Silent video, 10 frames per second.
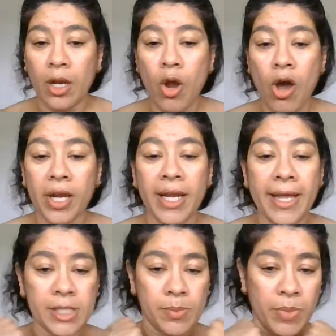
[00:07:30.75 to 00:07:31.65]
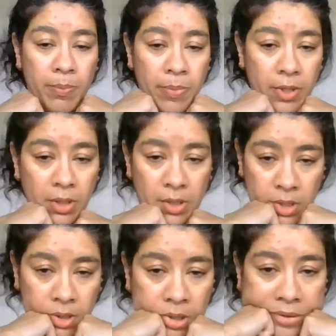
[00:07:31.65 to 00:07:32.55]
Long knees people
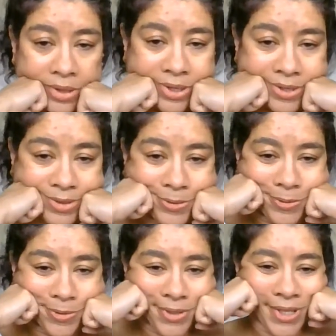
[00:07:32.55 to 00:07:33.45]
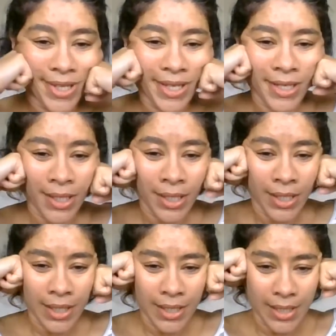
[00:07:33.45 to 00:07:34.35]
can do
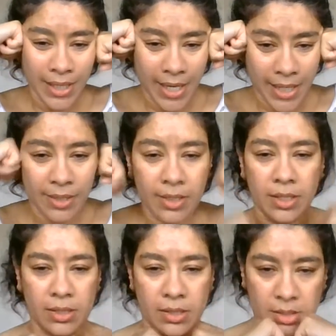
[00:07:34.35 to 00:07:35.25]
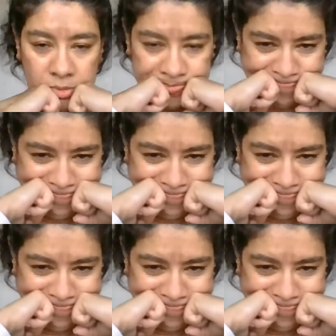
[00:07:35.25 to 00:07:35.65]
like this,